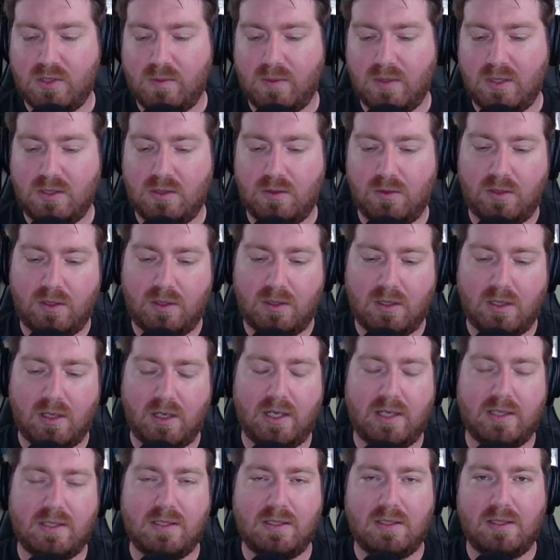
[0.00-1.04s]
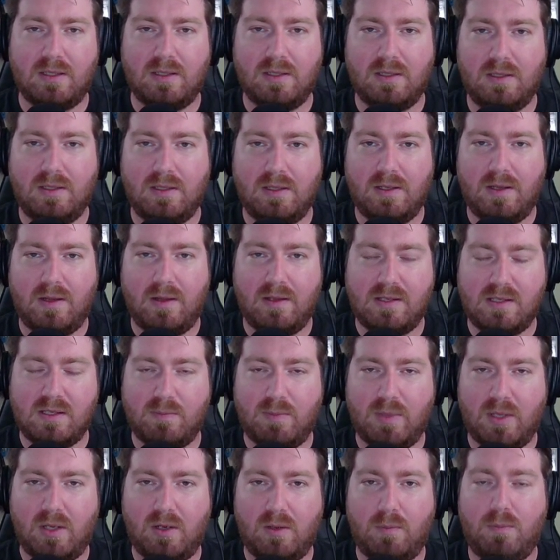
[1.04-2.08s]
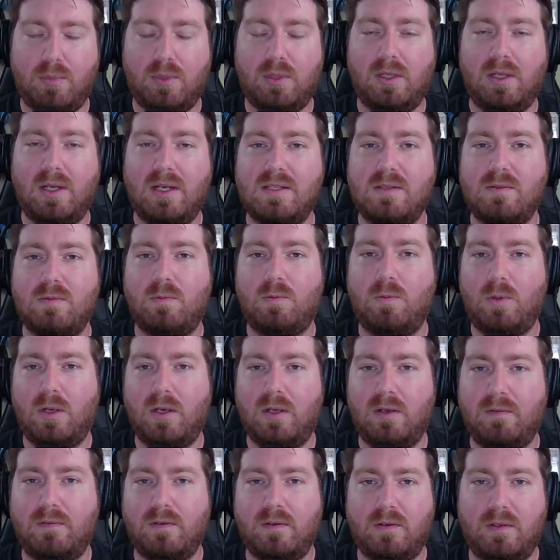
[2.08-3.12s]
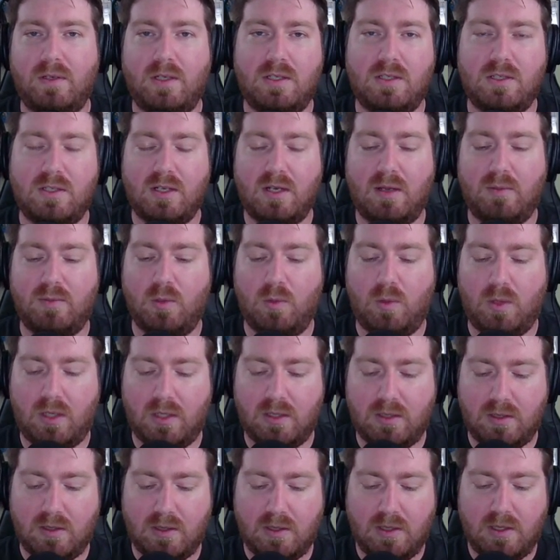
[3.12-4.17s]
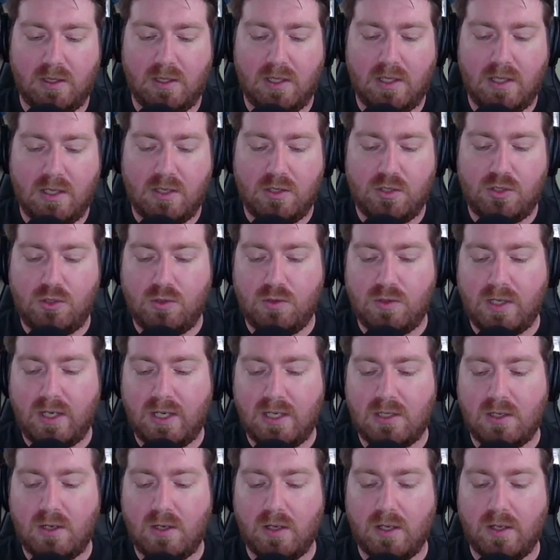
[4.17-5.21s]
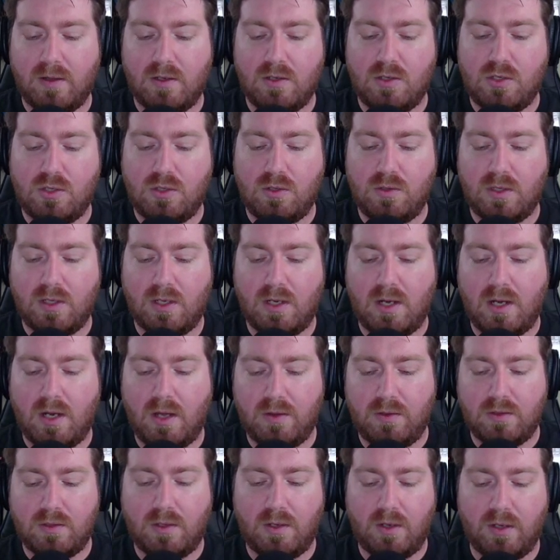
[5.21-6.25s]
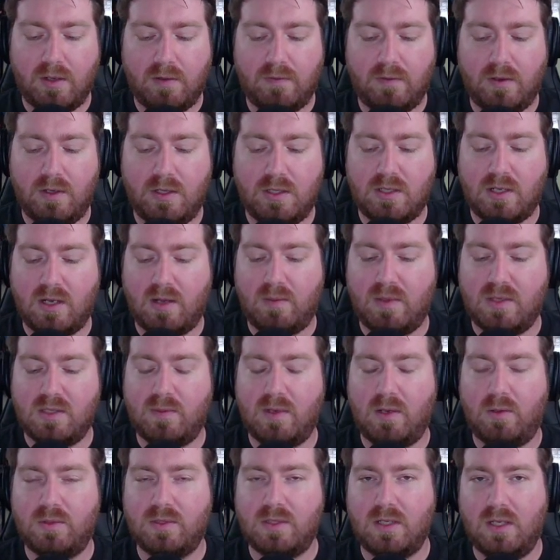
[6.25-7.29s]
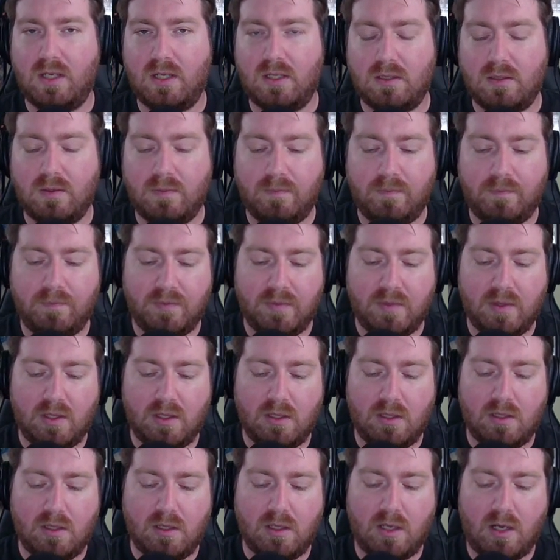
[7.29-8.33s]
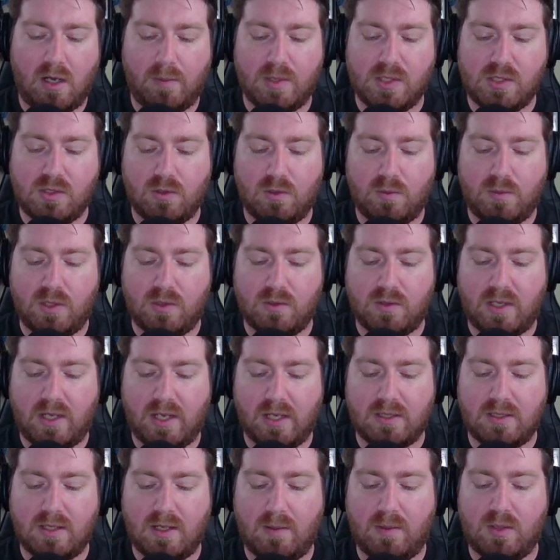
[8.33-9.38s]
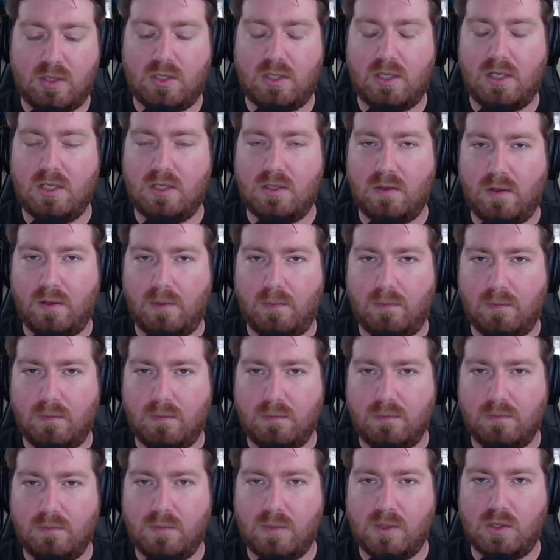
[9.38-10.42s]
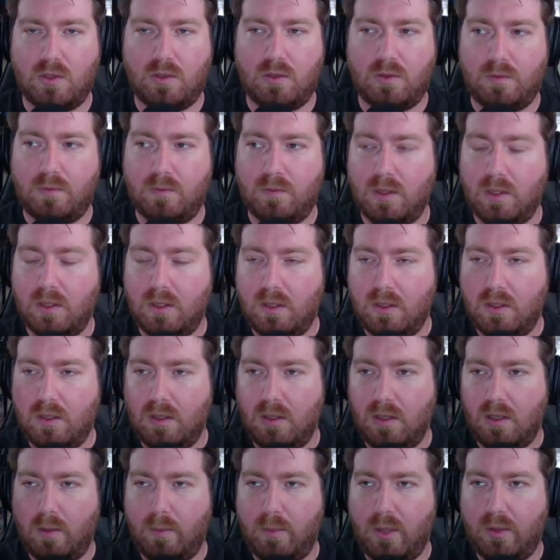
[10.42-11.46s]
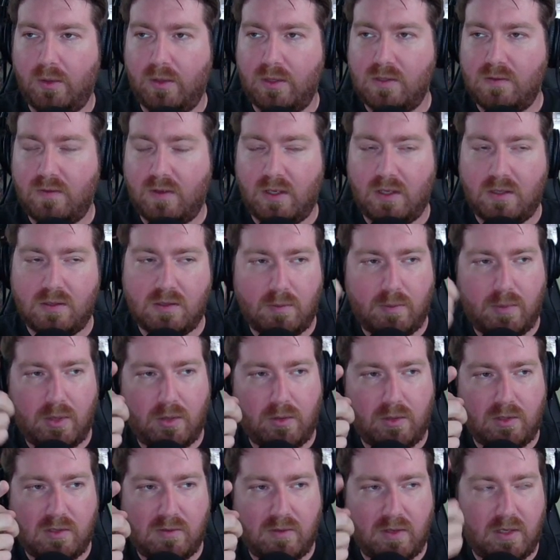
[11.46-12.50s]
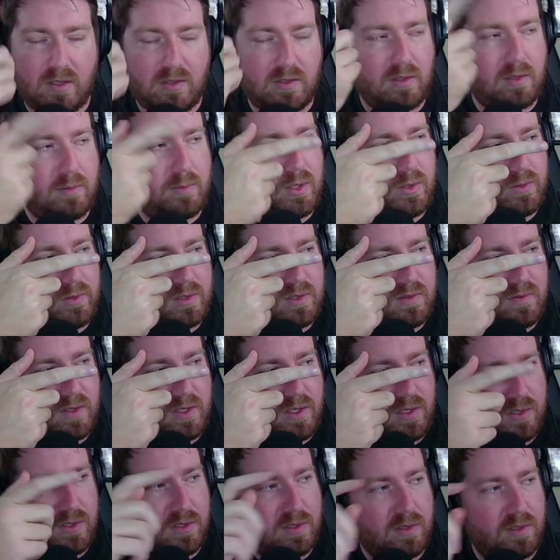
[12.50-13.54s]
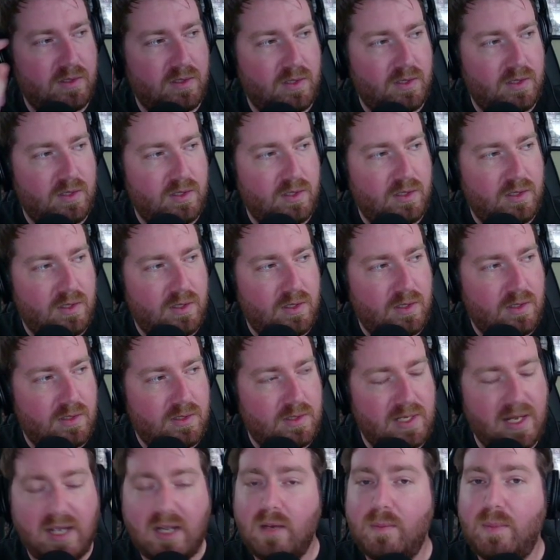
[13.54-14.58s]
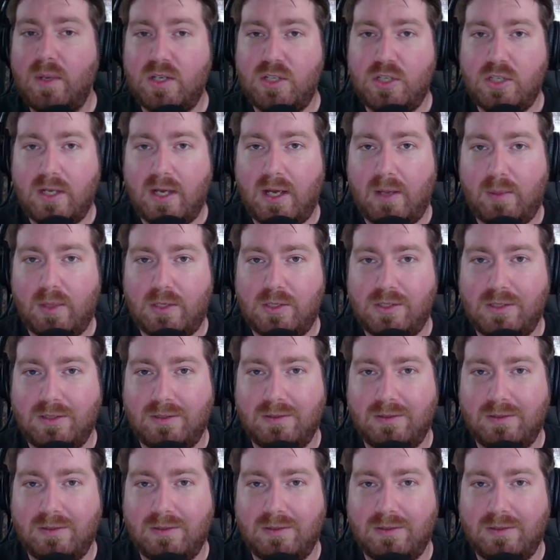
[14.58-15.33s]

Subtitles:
means you can cast this spell plus 1 for each time you want. Choose any target, then choose another target for each time this spell was kicked. Comet Storm deals X damage to each of them. So, opponent's face, and opponent's face. Take a bunch of damage.